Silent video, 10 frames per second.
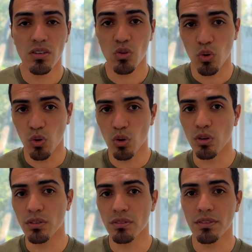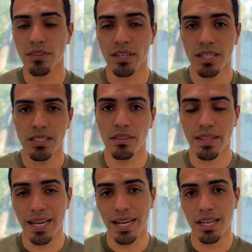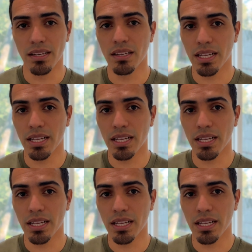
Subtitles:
core things that